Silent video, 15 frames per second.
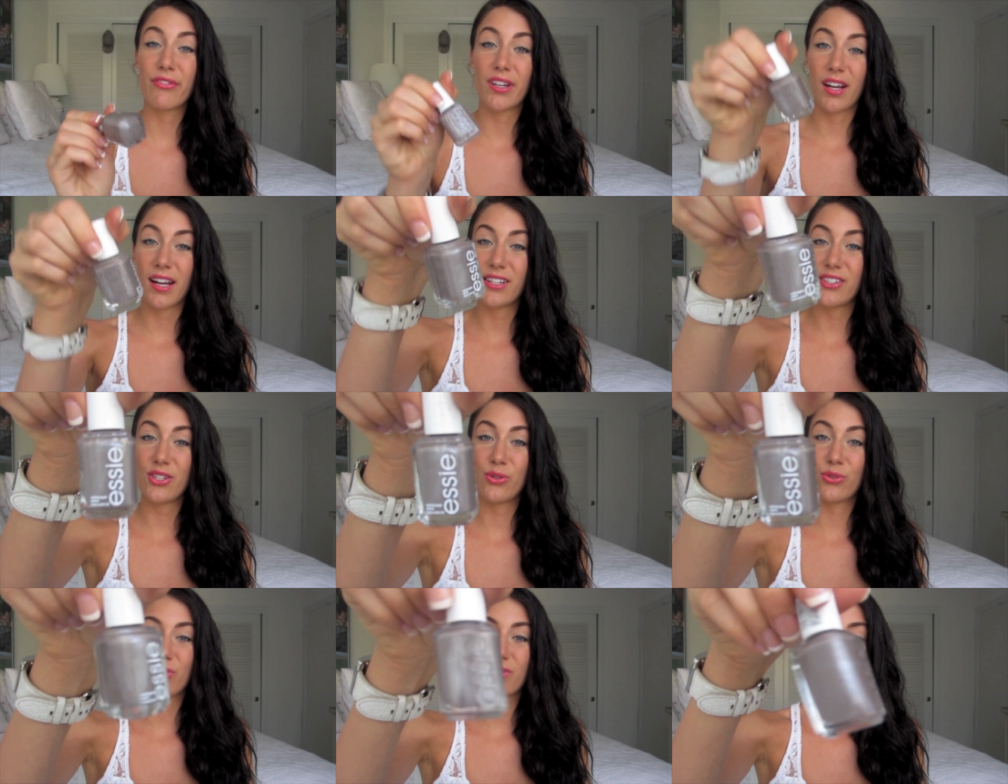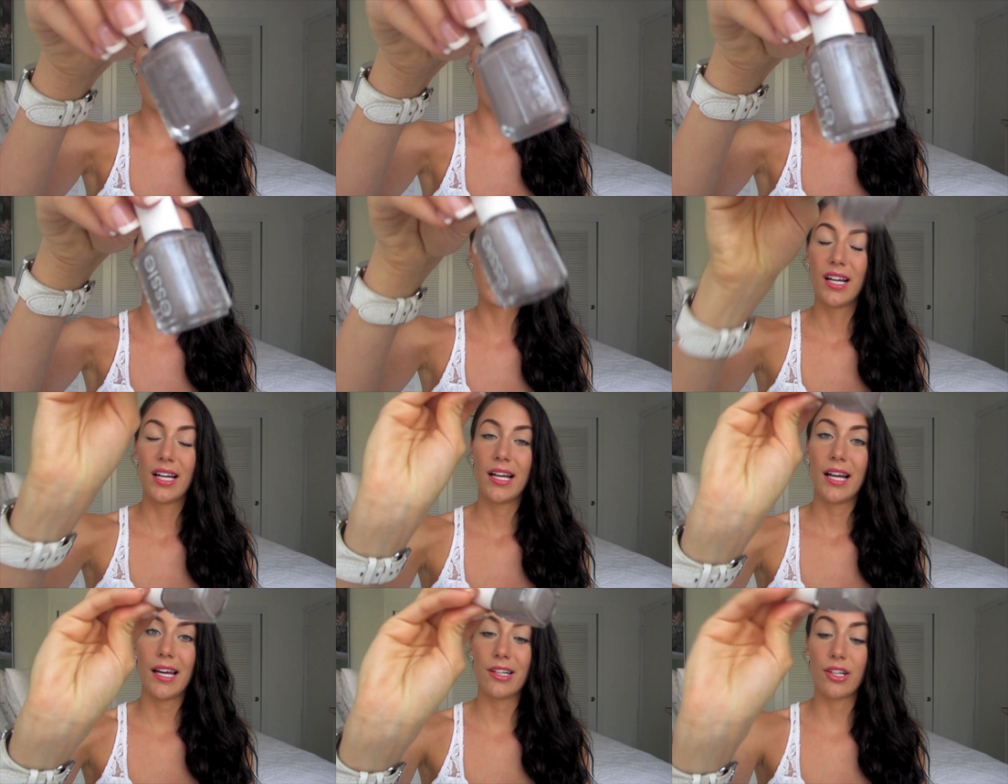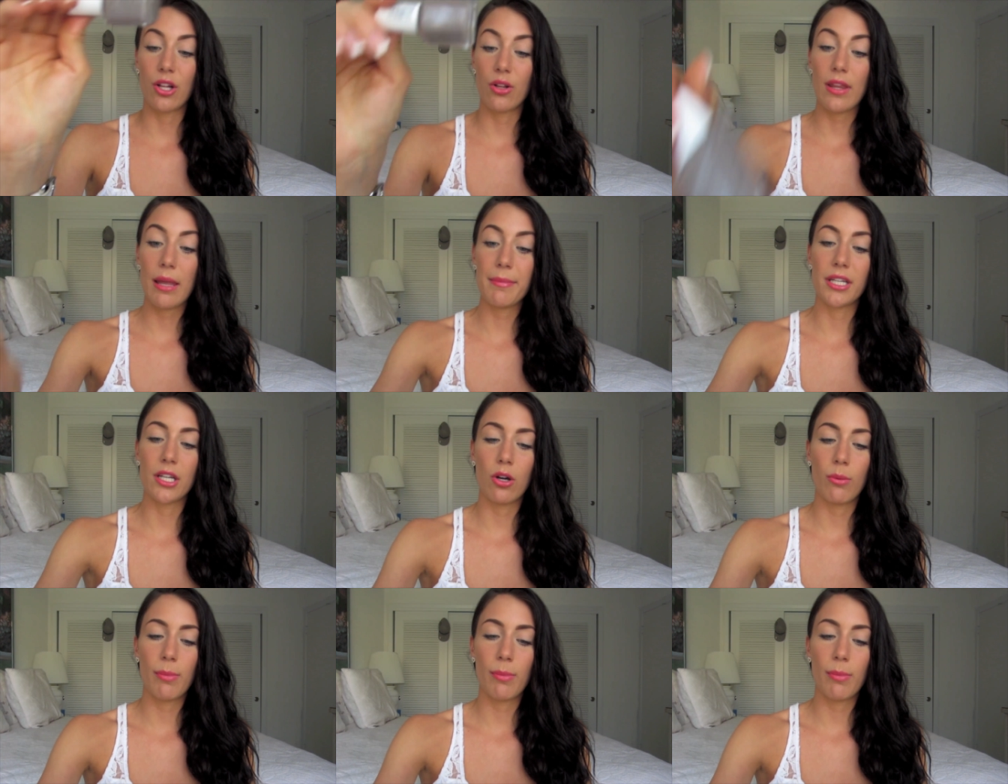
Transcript: than I do. So I don't know, let me know